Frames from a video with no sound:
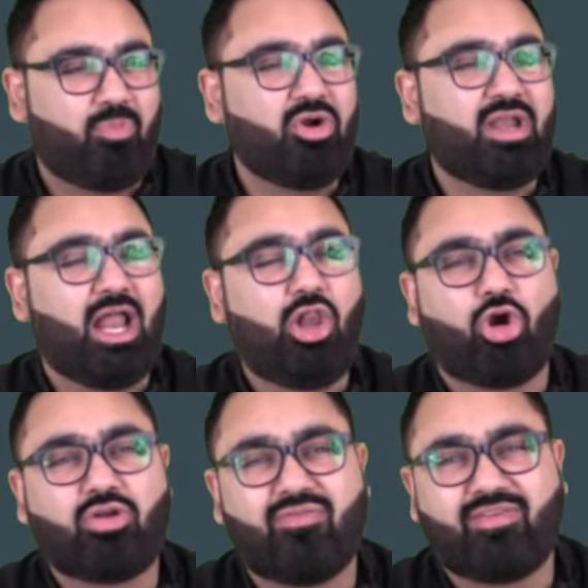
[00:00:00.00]
put a
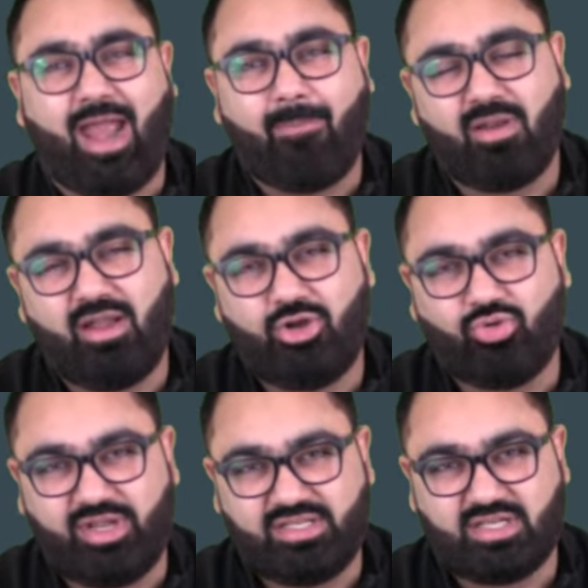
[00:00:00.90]
lot of capital
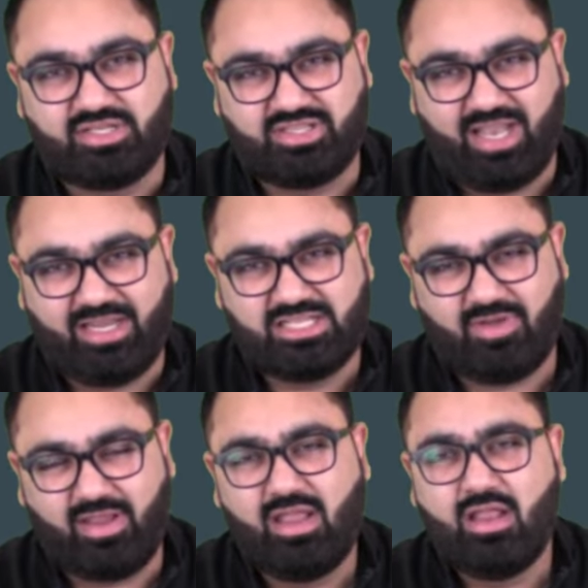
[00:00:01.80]
into research. And that
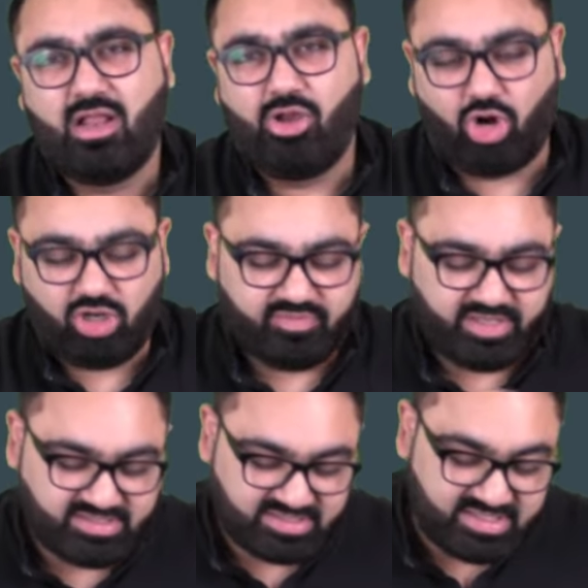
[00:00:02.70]
is why a lot of
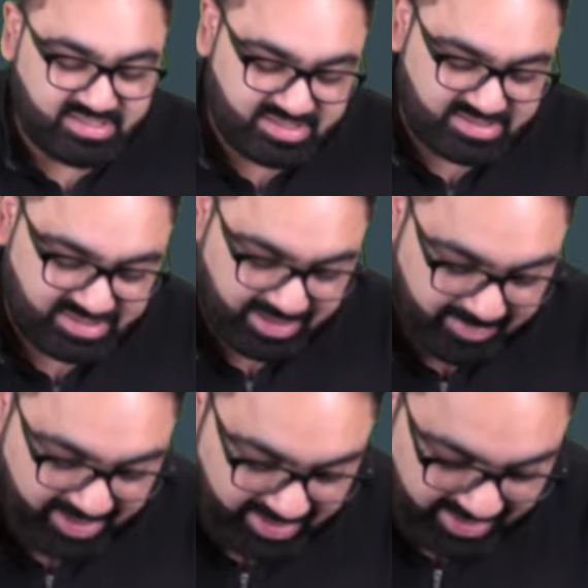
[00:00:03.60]
these diseases
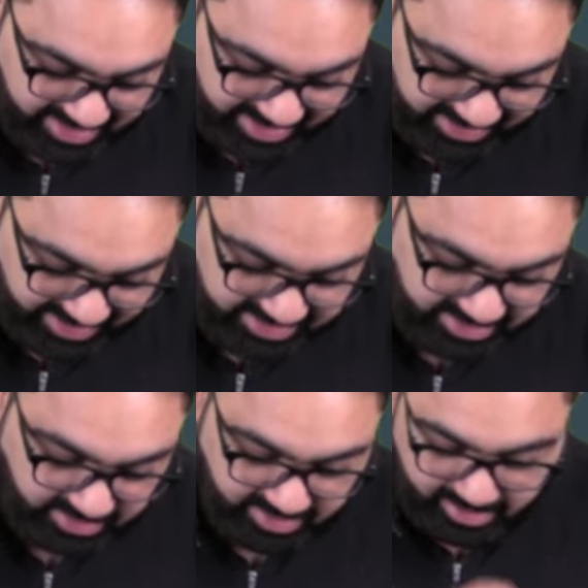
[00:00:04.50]
remain
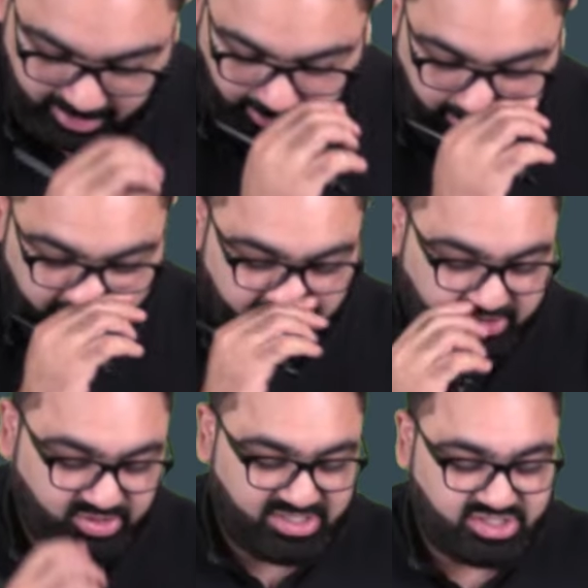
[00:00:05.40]
neglected.
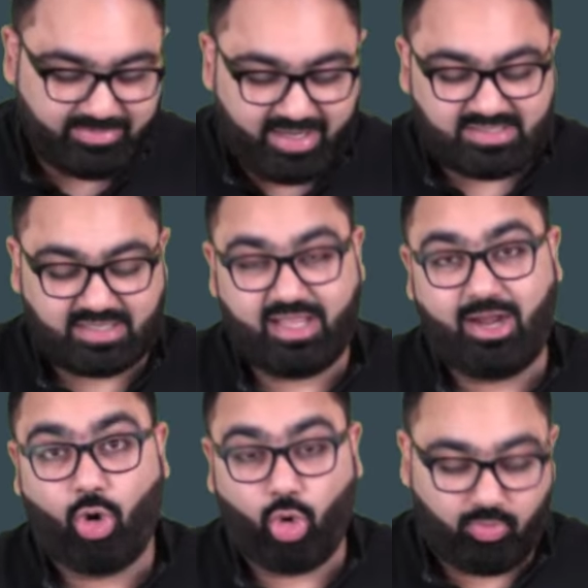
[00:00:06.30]
WHO estimates that
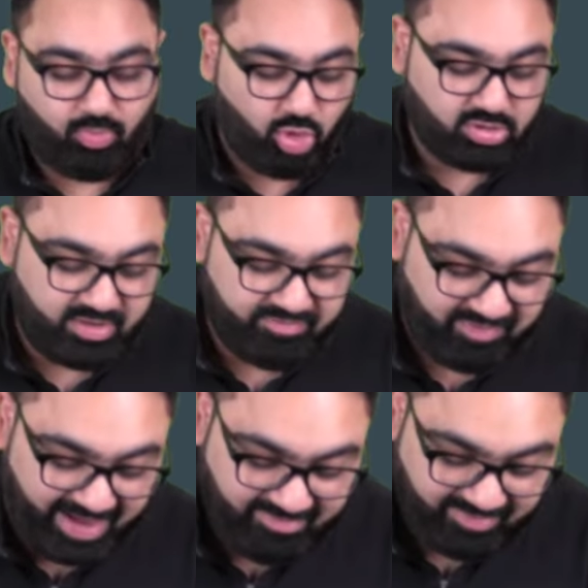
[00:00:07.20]
there are more than
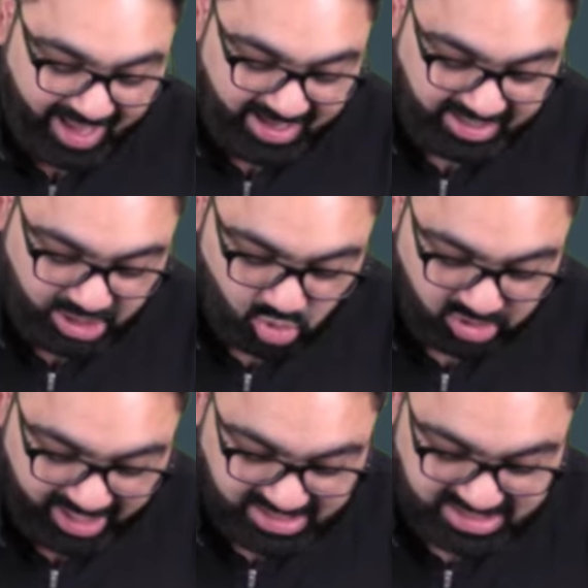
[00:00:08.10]
5 lakh new
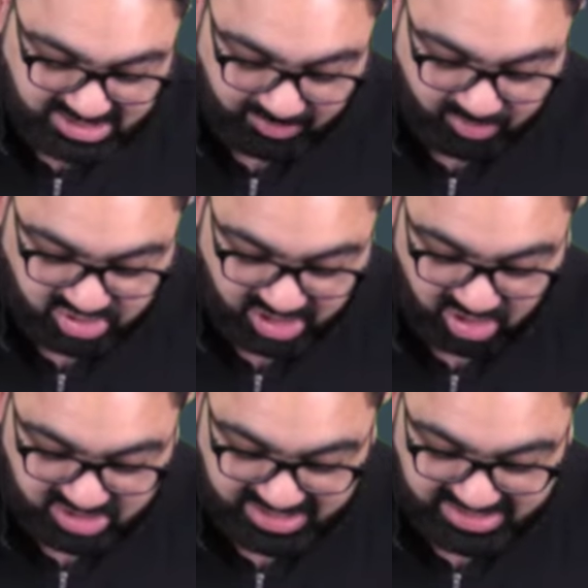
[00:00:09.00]
cases of
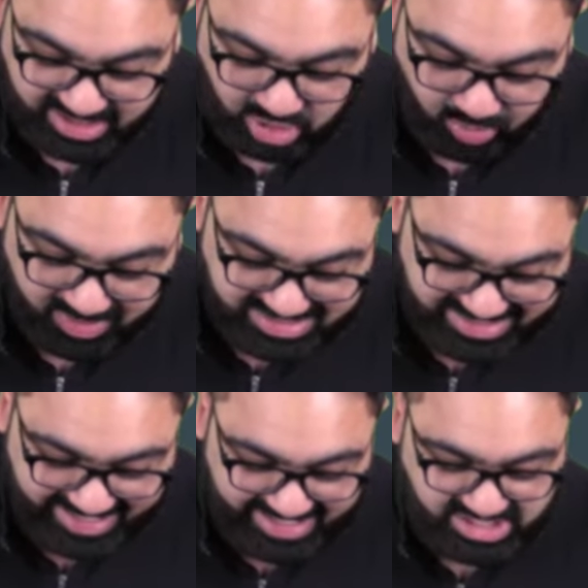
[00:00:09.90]
brucellosis in
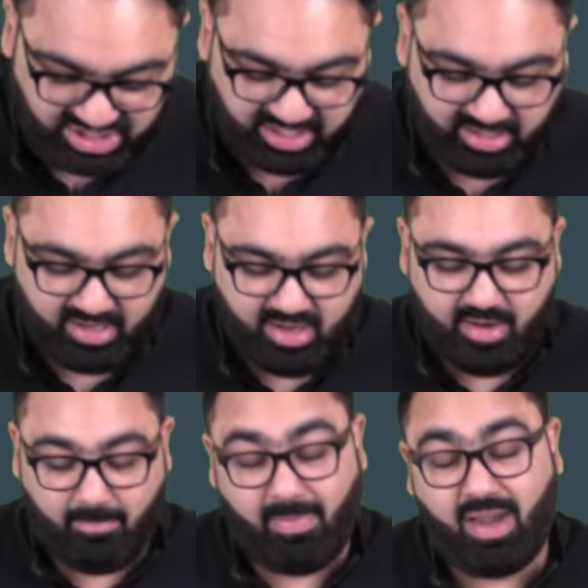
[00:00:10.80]
humans each year.
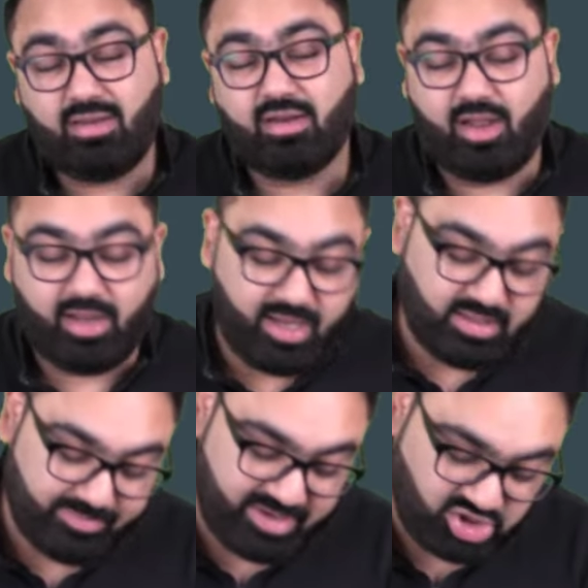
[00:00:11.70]
But
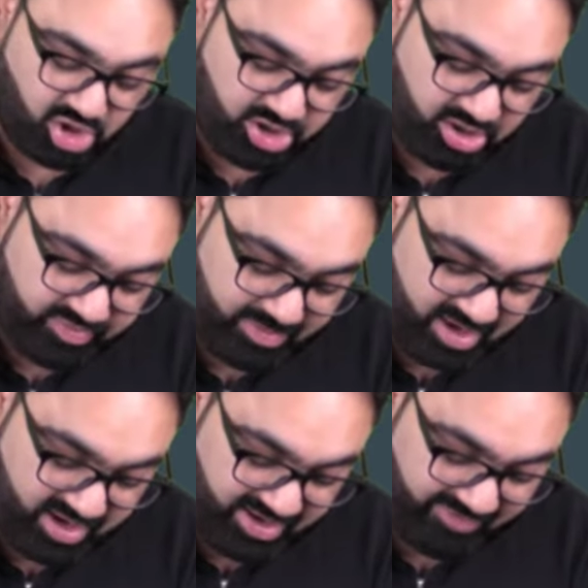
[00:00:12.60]
again, the majority of them are in